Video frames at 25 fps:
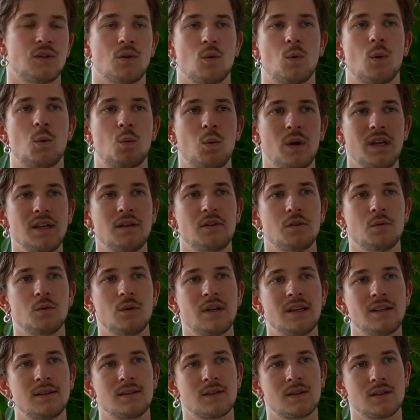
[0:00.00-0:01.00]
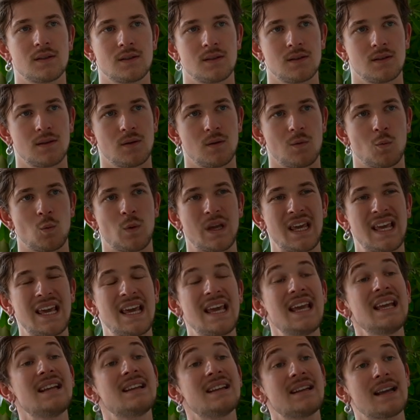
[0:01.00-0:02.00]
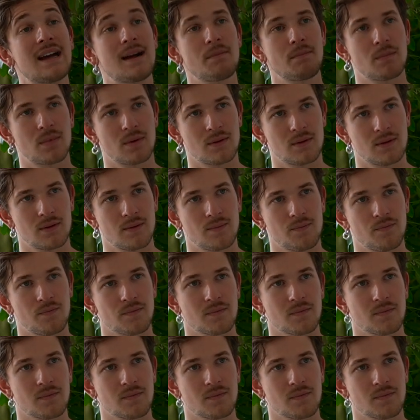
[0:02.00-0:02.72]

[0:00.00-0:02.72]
So what we do is we heat it up